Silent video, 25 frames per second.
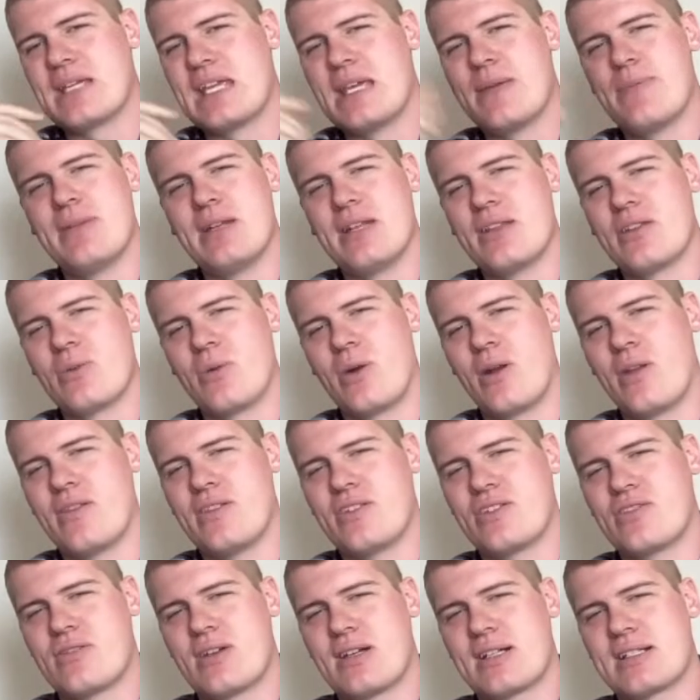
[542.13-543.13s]
keeping either one of
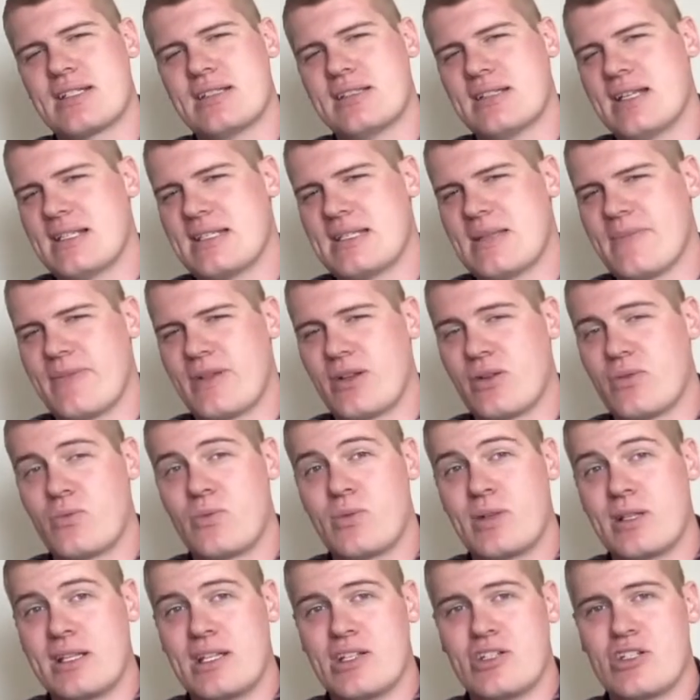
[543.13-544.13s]
these trucks unless something
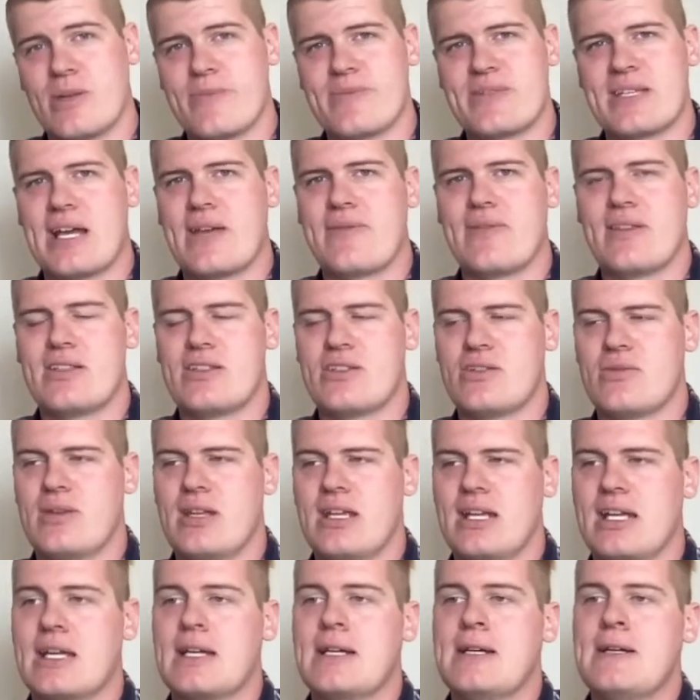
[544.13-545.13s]
really jumps out that's
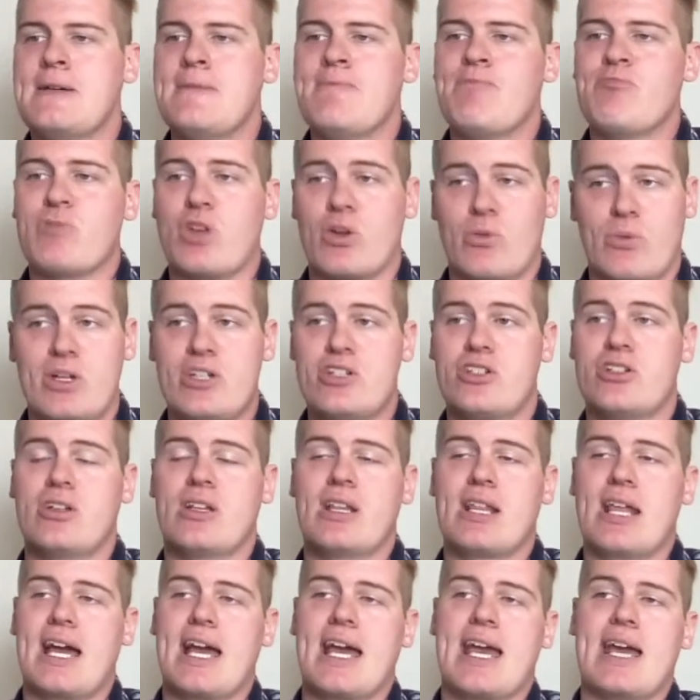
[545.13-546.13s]
unique.
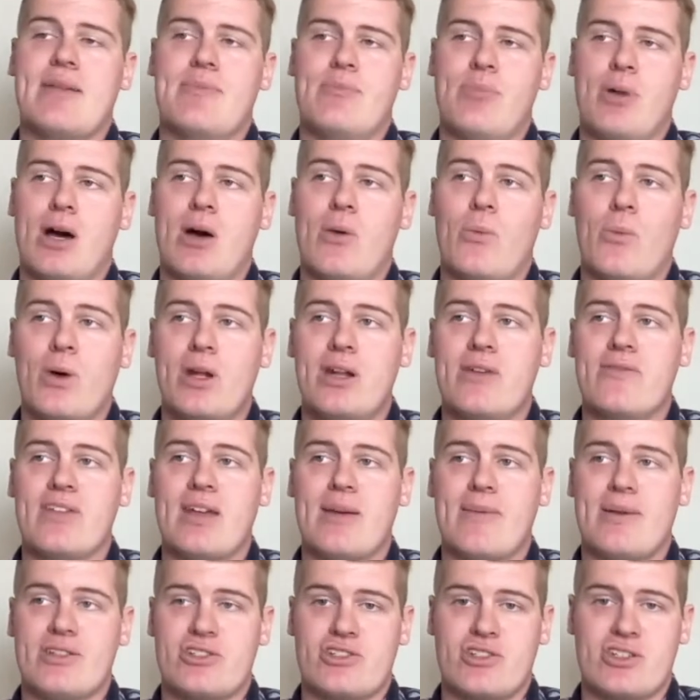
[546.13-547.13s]
Originally, I had bought one of
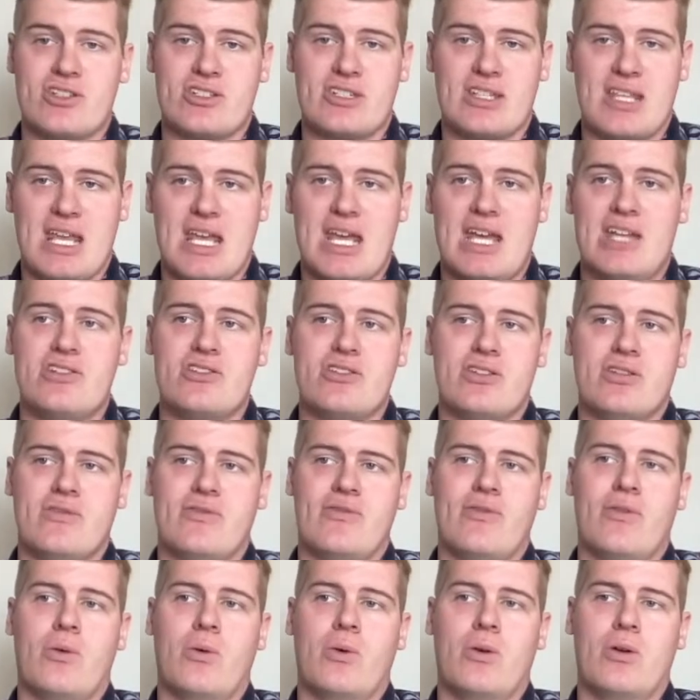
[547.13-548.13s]
them as just the engine
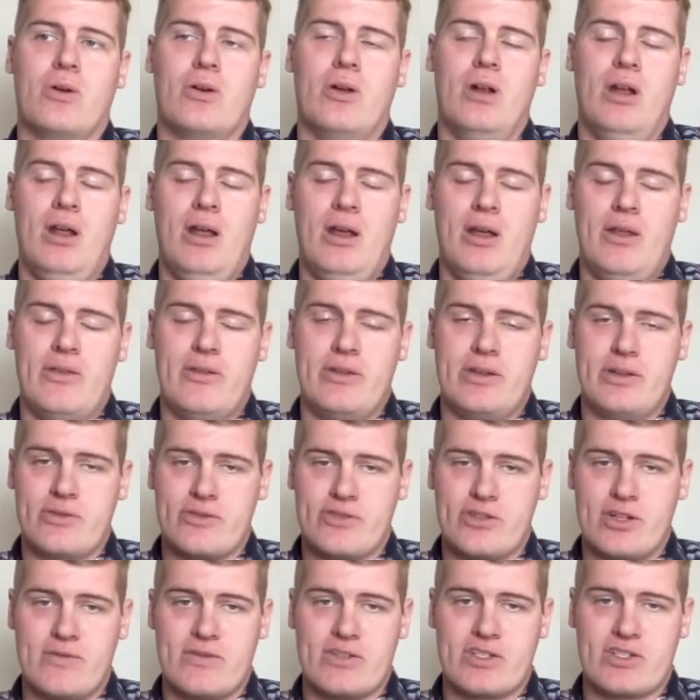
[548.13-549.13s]
for the new
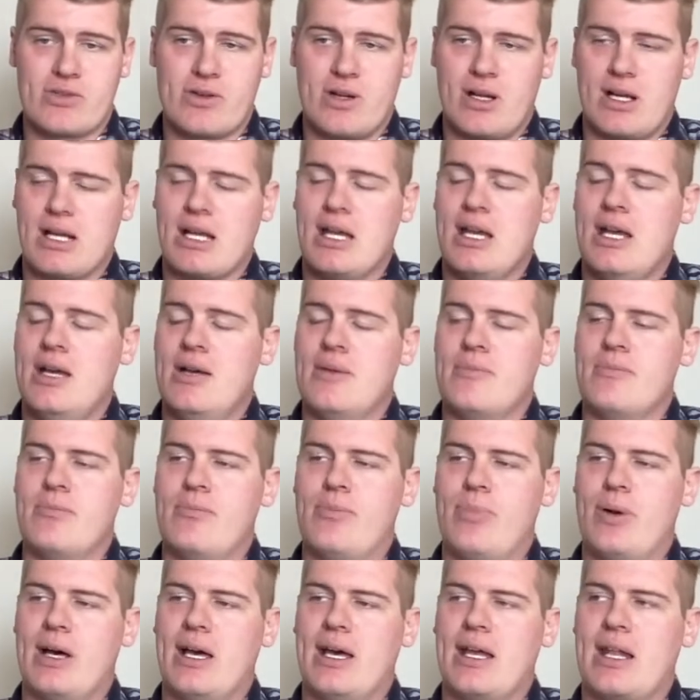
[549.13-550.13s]
service truck,
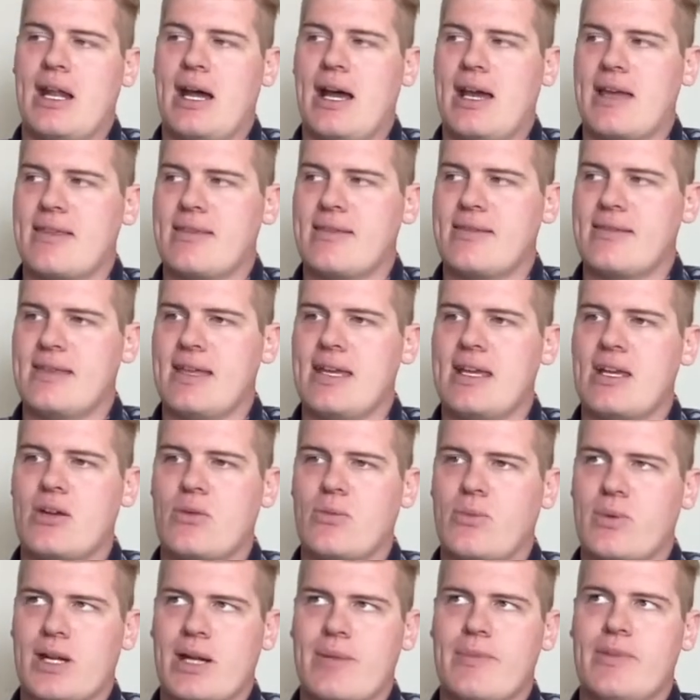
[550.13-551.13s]
but I think
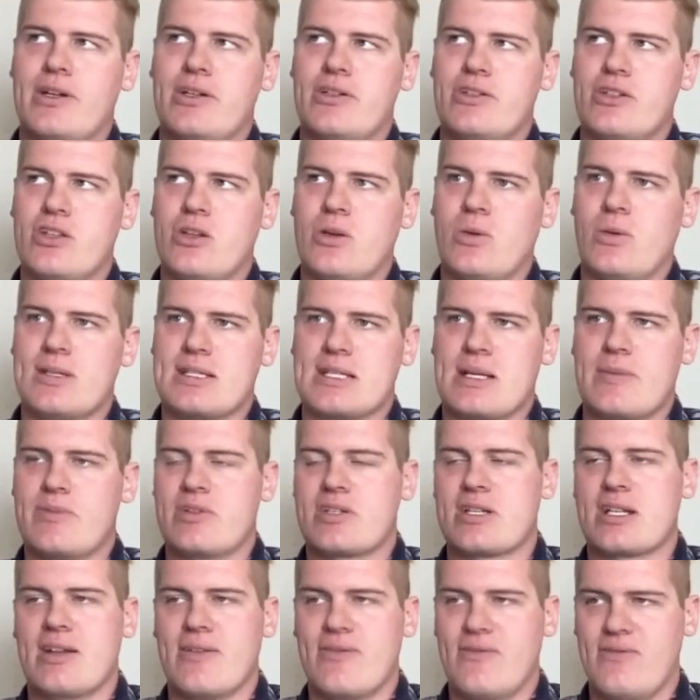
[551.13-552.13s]
what I'm going to do is I'm
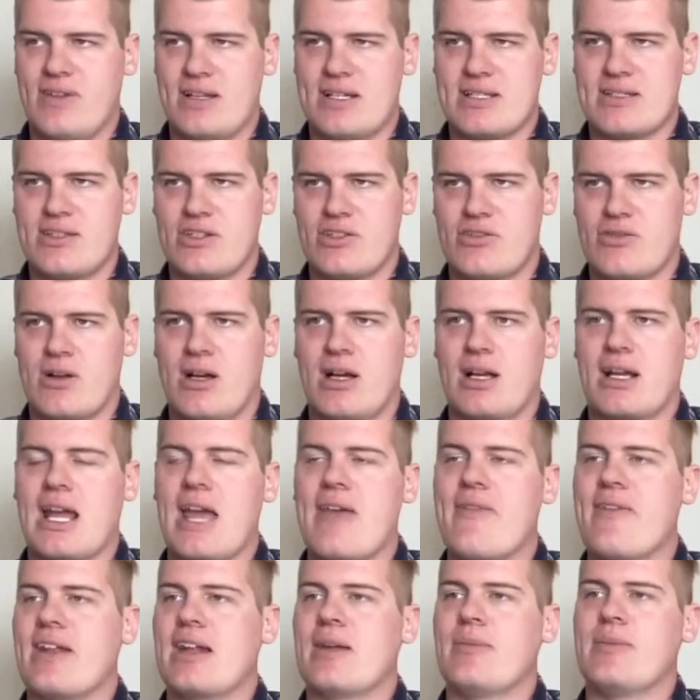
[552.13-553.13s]
just going to fix the truck,
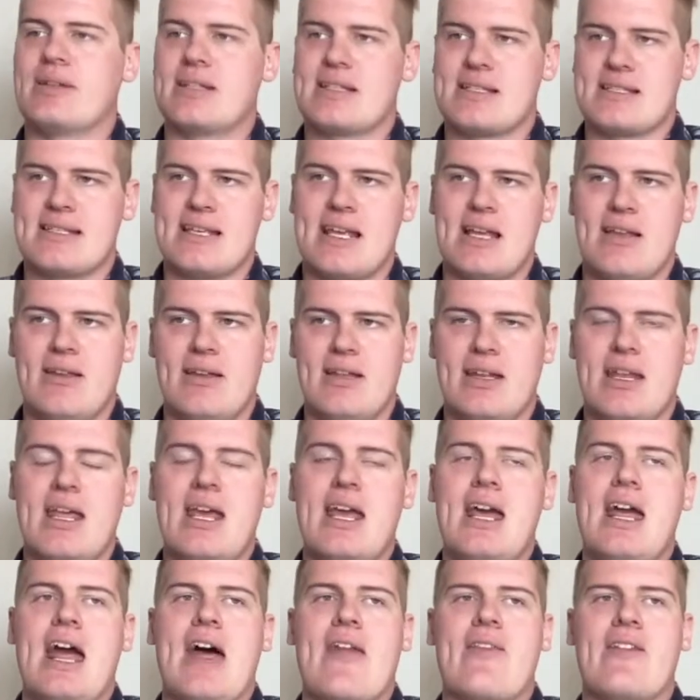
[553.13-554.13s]
and then I'm going to sell it,
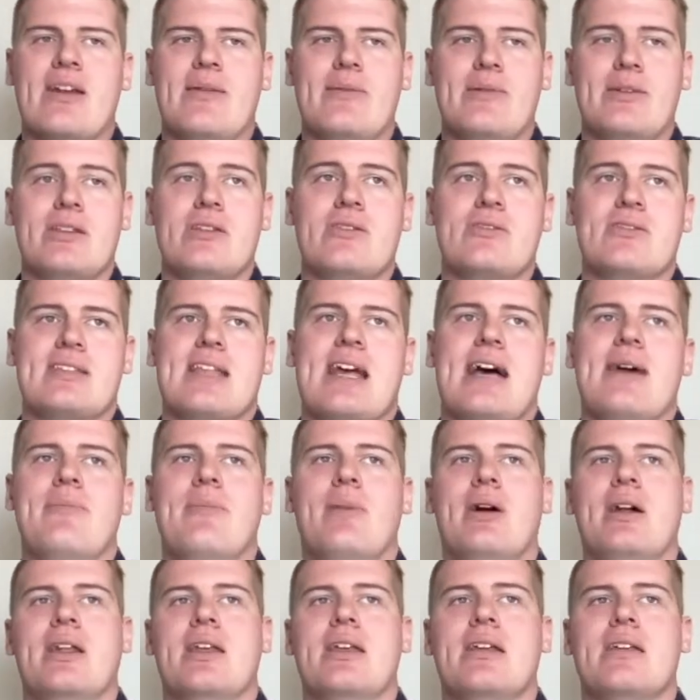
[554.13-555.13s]
and then I'm going to use that
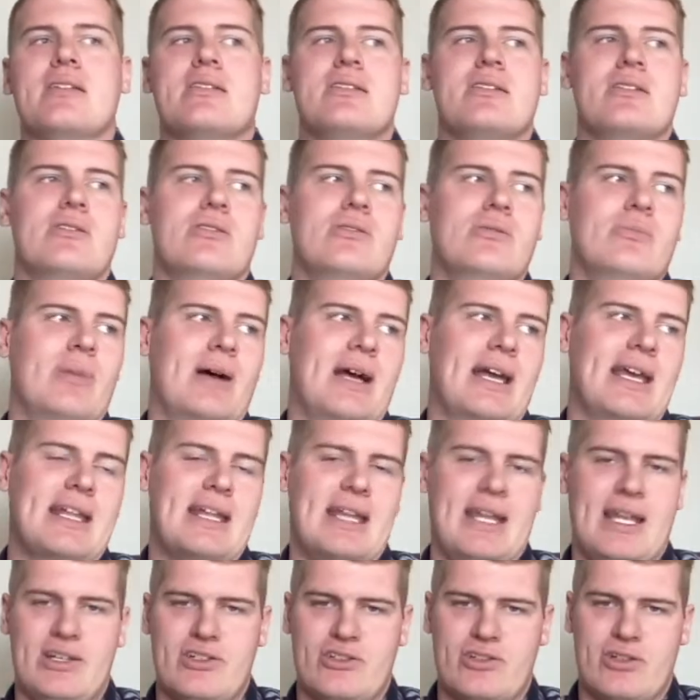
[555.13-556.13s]
money to buy an
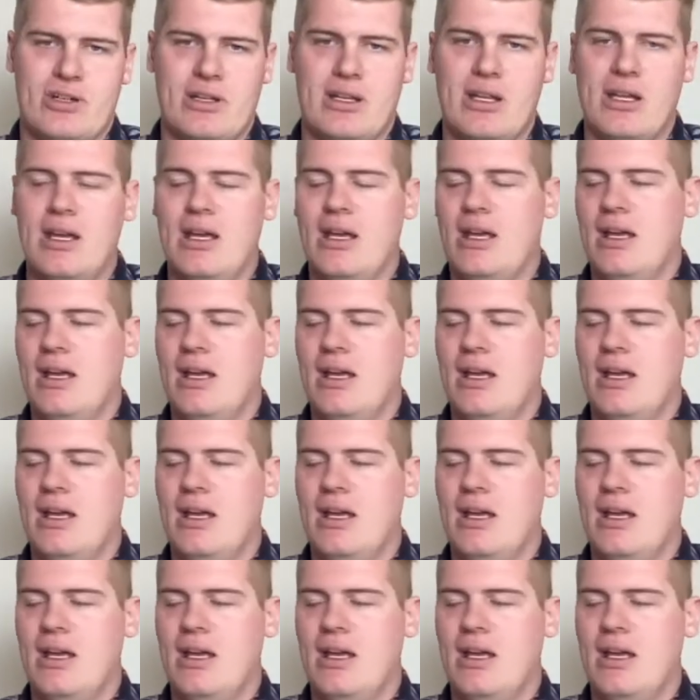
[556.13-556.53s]
engine